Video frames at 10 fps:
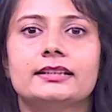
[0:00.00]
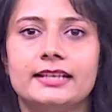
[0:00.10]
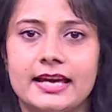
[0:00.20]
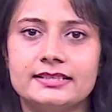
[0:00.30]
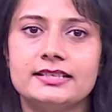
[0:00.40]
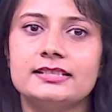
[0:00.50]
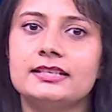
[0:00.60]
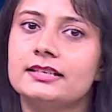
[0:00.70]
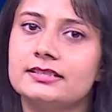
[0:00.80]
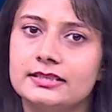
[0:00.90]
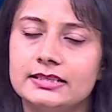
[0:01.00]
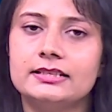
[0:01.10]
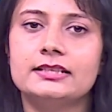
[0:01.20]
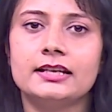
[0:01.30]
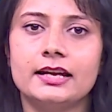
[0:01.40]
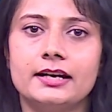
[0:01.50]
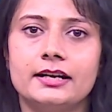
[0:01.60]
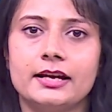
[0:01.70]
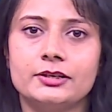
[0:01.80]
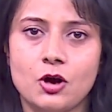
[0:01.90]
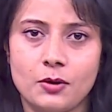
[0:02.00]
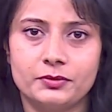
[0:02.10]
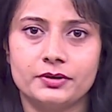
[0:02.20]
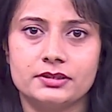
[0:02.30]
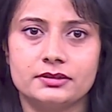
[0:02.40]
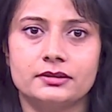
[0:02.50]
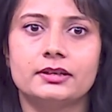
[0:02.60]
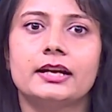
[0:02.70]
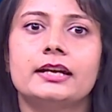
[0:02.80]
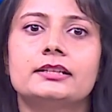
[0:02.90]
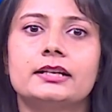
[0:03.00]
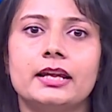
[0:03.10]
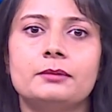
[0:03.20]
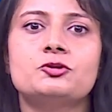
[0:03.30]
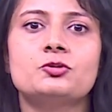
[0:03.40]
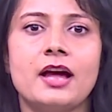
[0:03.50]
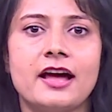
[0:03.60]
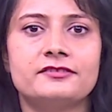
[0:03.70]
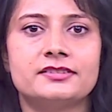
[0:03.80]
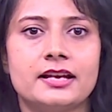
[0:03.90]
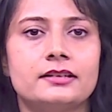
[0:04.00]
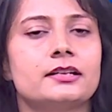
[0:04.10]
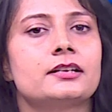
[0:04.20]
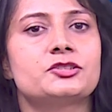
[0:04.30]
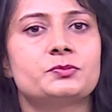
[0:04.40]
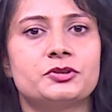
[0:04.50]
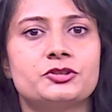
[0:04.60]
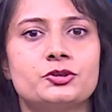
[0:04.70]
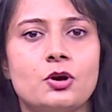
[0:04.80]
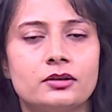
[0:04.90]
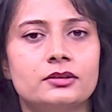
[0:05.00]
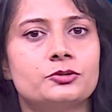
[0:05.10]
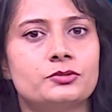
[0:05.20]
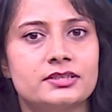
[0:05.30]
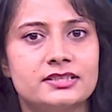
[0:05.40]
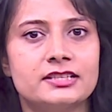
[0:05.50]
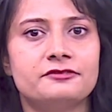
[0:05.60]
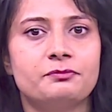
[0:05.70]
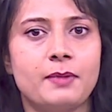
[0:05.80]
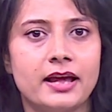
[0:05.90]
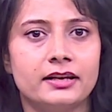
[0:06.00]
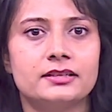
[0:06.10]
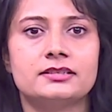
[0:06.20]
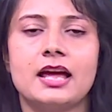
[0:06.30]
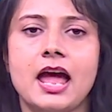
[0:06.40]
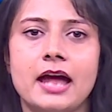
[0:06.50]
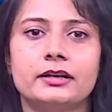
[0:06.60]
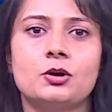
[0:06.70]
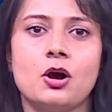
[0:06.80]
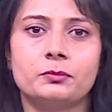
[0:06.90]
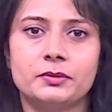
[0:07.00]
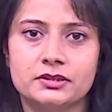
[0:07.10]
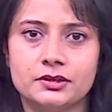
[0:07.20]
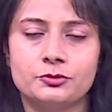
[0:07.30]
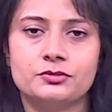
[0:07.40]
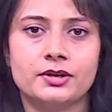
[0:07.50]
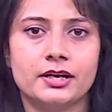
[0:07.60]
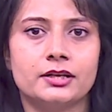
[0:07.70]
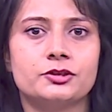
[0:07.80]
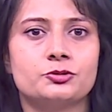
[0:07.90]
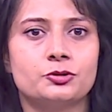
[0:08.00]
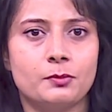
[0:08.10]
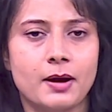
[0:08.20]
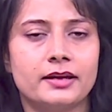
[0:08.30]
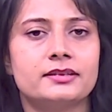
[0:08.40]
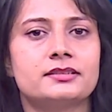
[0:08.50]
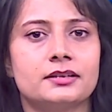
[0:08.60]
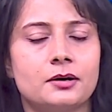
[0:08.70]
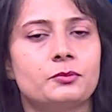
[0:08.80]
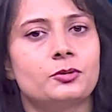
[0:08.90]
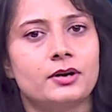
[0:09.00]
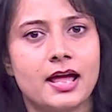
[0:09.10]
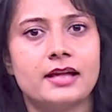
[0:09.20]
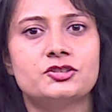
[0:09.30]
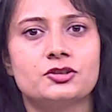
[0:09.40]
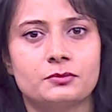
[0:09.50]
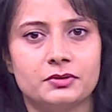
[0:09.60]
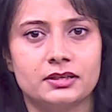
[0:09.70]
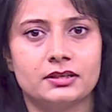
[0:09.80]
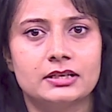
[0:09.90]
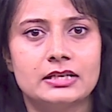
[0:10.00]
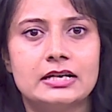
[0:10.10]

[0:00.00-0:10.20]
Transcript: The SSC is a leading airline operator. It claimed to have sent its personnel to receive pilot and cockpit crew training to Dubai, Singapore and Germany.